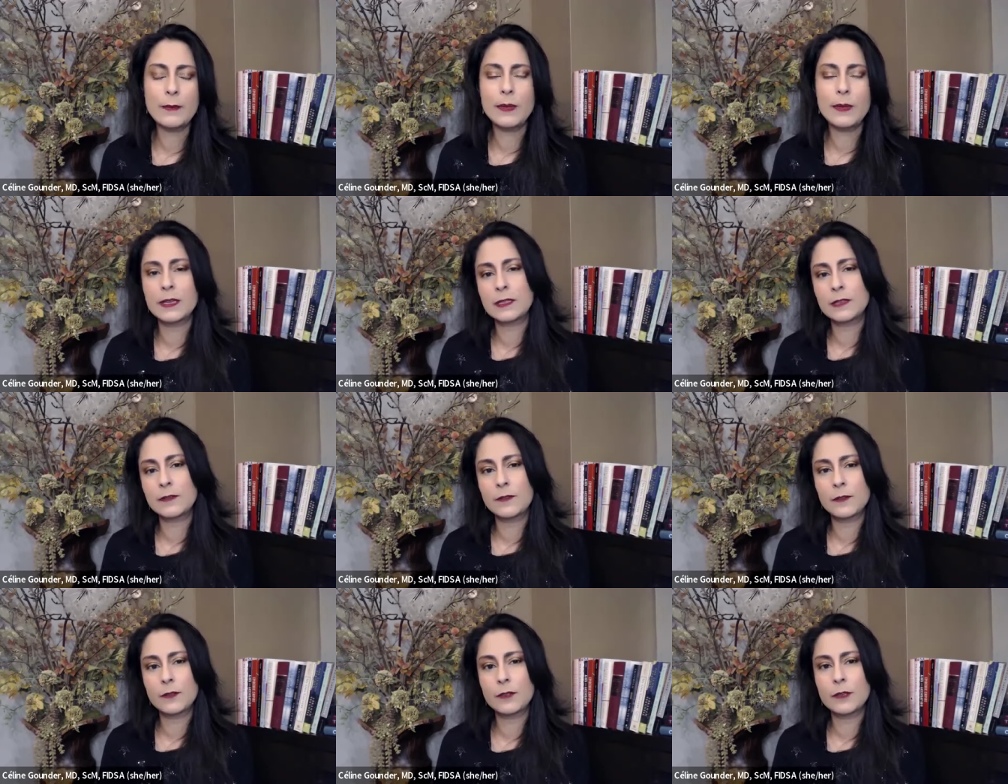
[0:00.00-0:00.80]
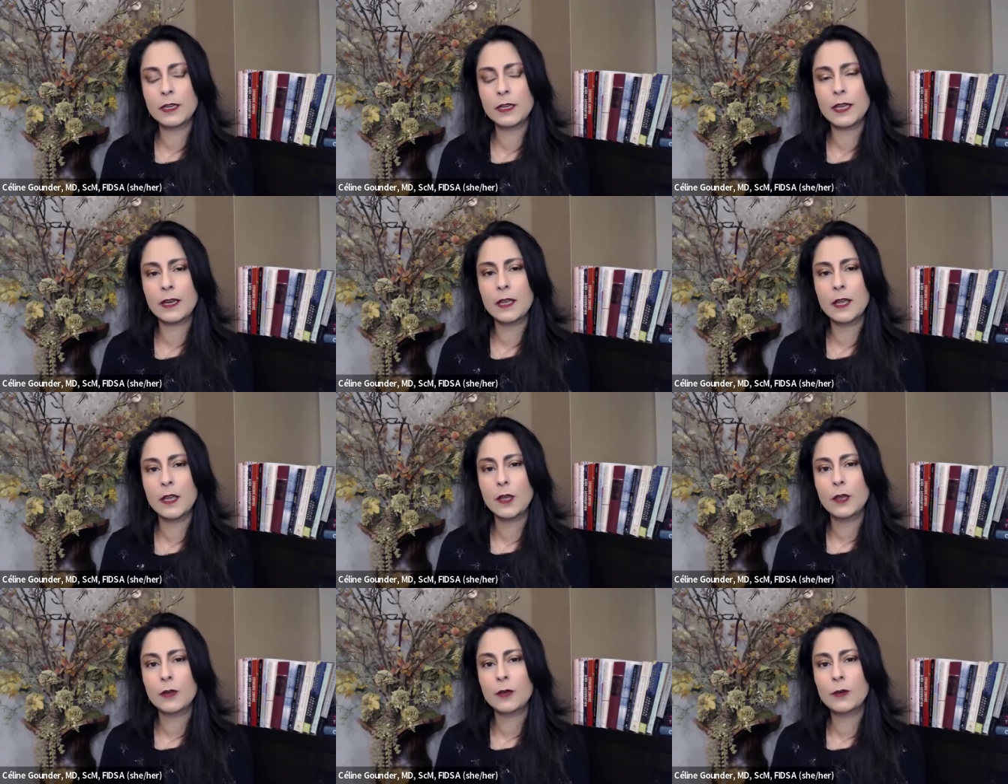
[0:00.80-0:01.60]
Because if you look at
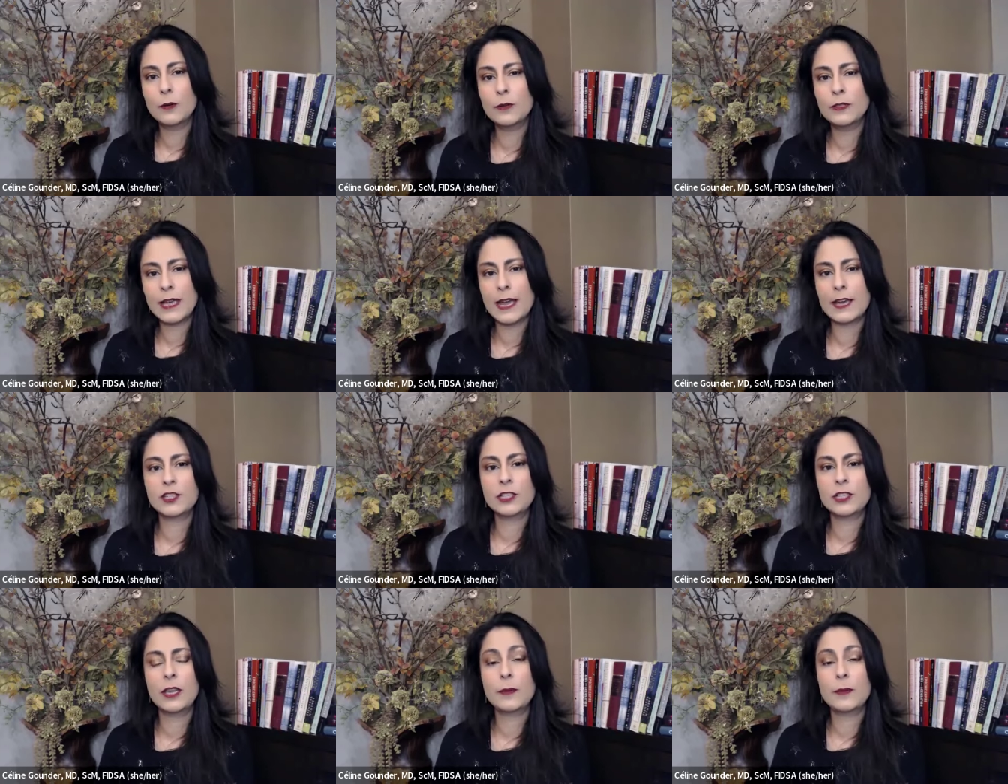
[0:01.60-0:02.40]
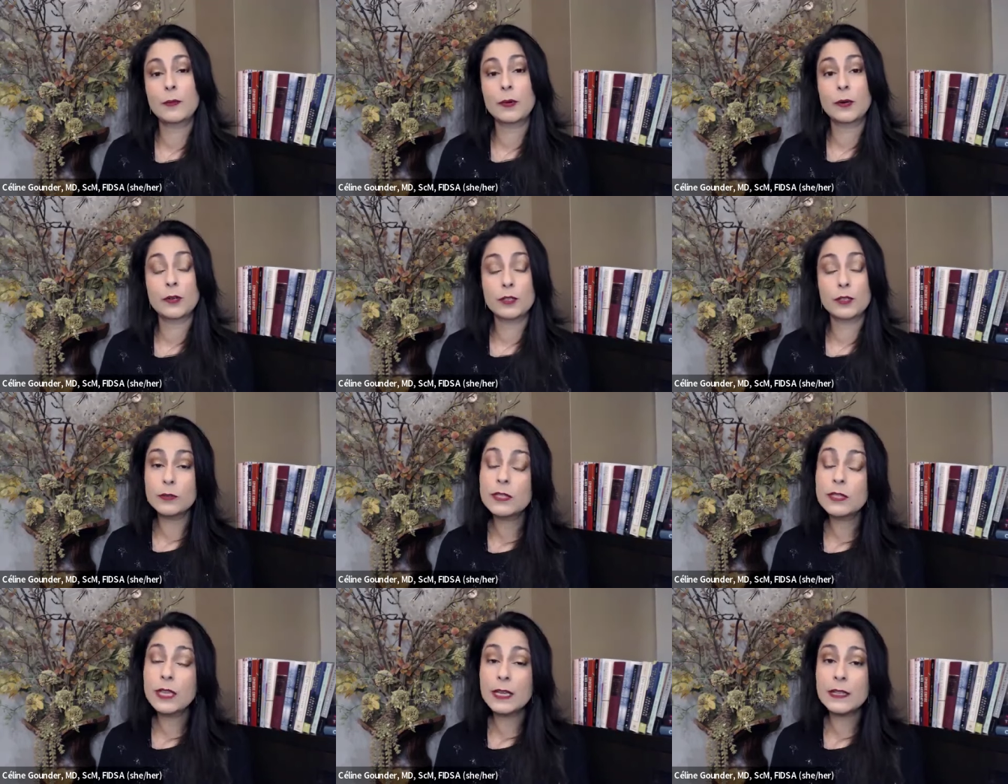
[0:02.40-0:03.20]
who's actually
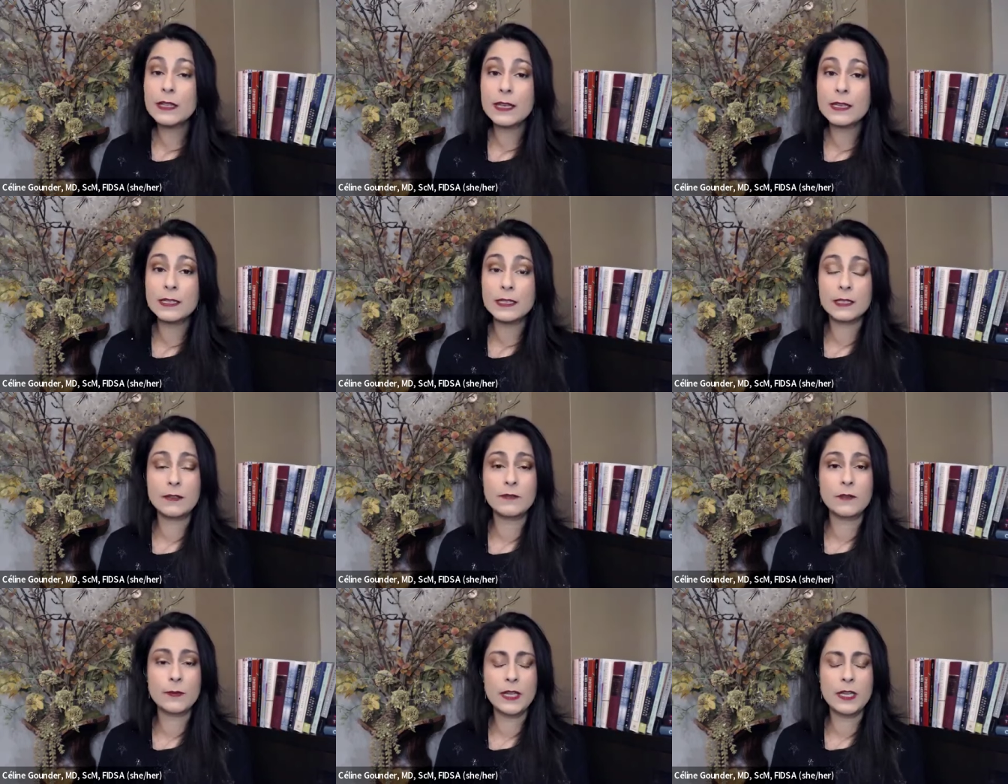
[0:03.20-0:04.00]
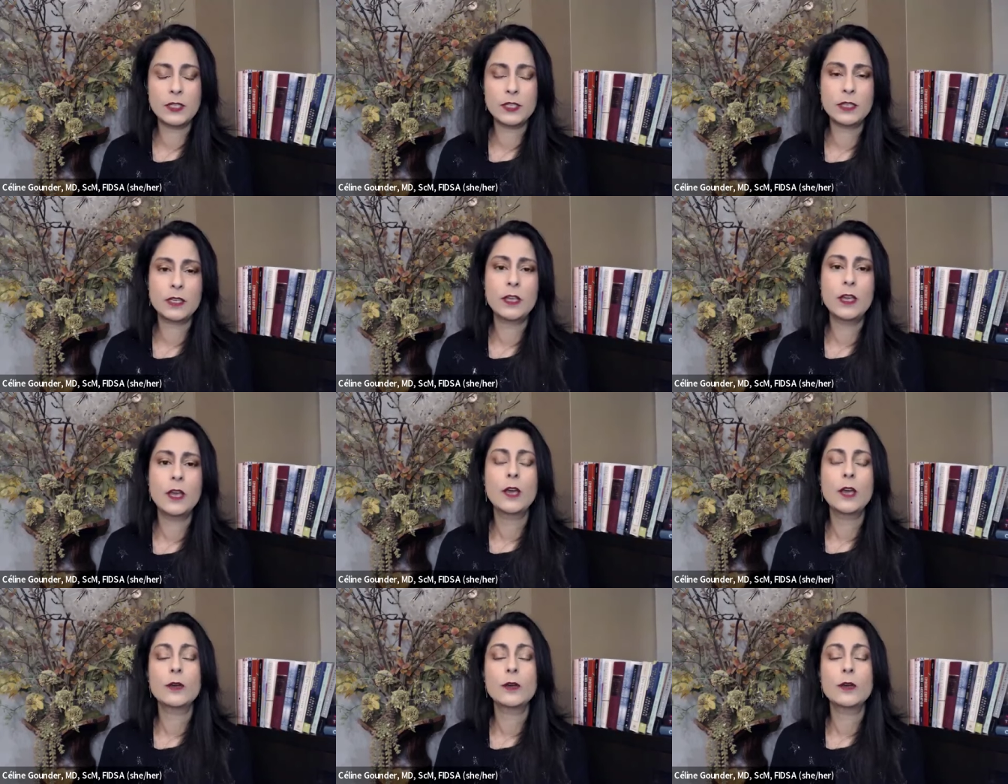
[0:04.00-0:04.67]
producing that disinformation,